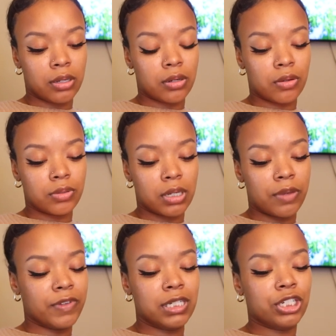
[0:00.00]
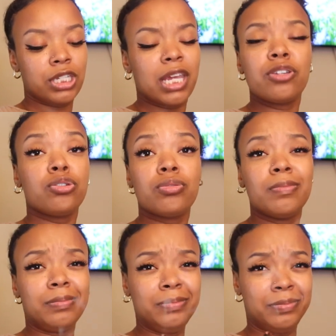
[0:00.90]
you know, if it's just taking too
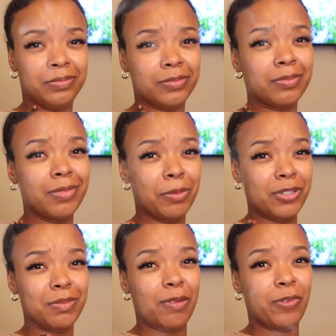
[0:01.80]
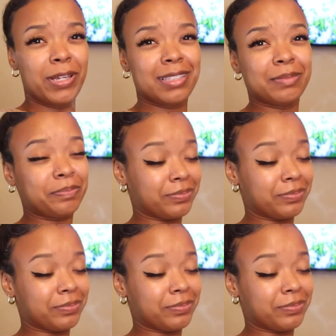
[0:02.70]
I'm losing my voice.